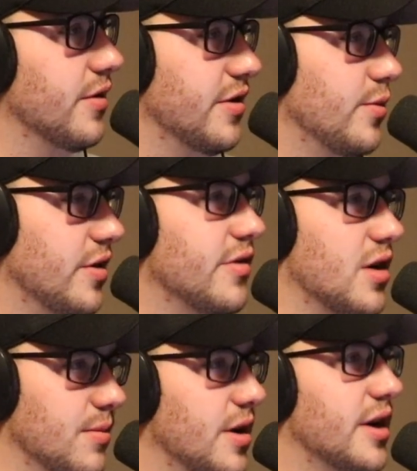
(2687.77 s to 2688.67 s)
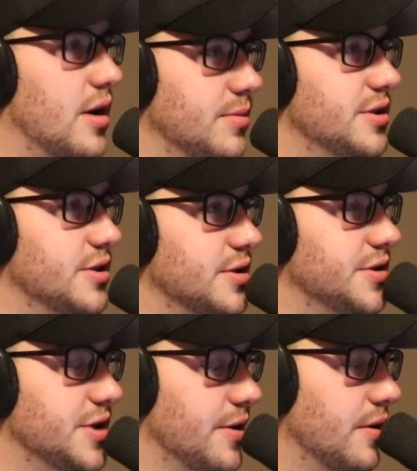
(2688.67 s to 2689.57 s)
Because we were talking about
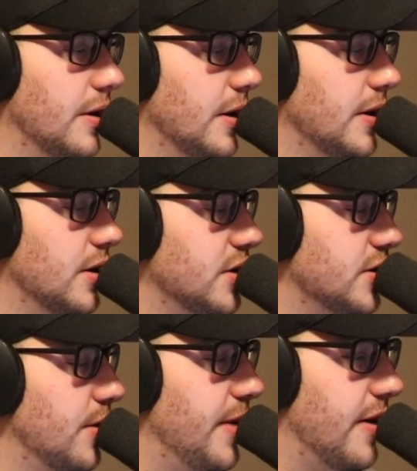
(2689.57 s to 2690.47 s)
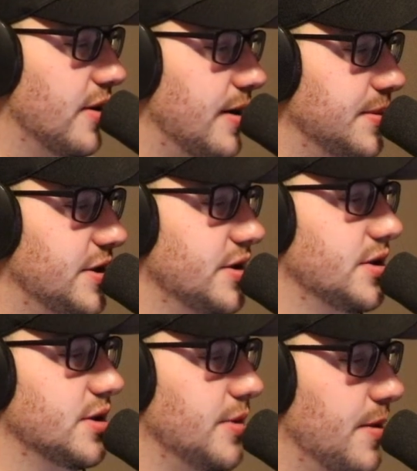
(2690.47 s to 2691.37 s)
competitions here, so about
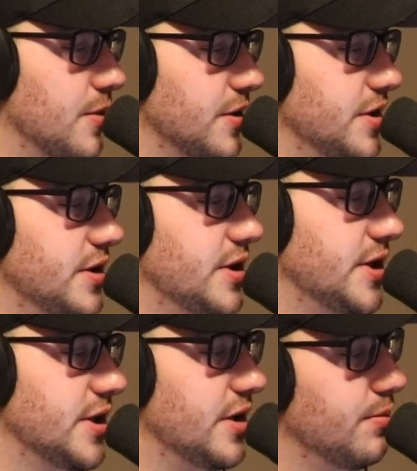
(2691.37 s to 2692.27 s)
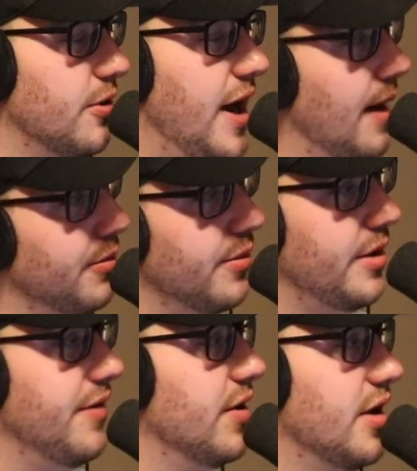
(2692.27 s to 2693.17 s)
competitions, about marching season, and perhaps even